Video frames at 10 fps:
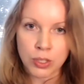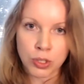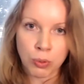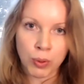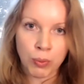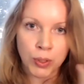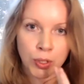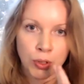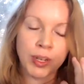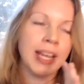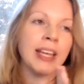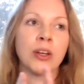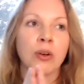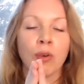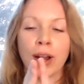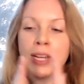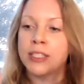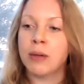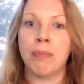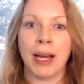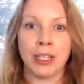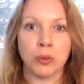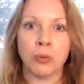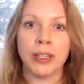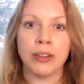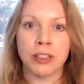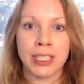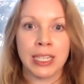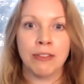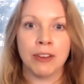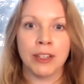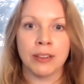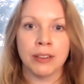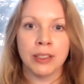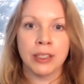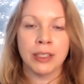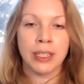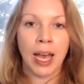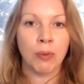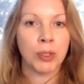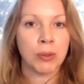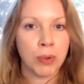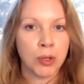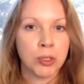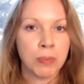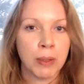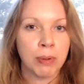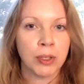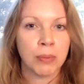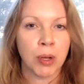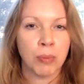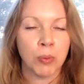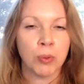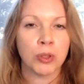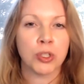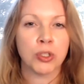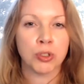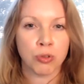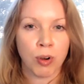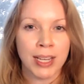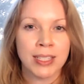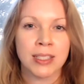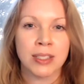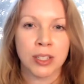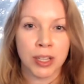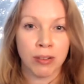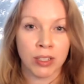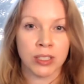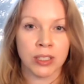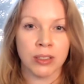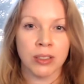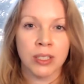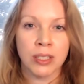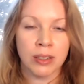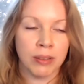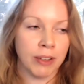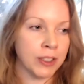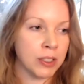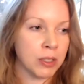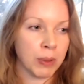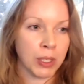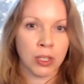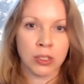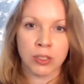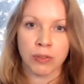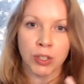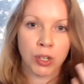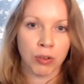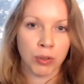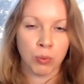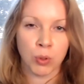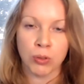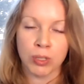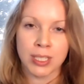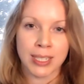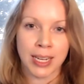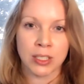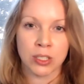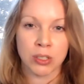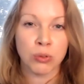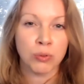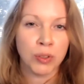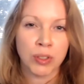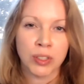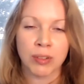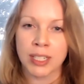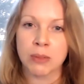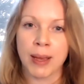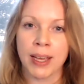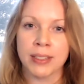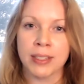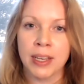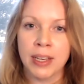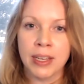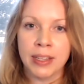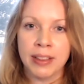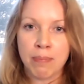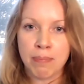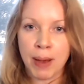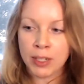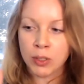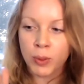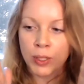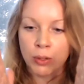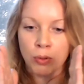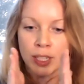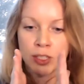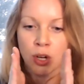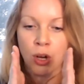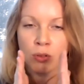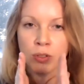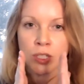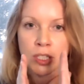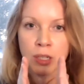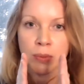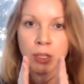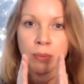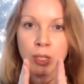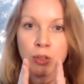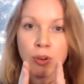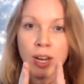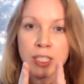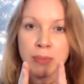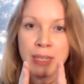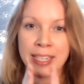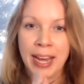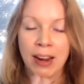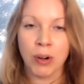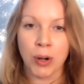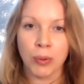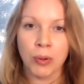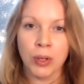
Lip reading: So we want to create a greater bandwidth to live in. And with most people at the moment, with the stress that they're under, if it's because of the current world status or for other aspects, their bandwidth or their tolerance can become incredibly narrow.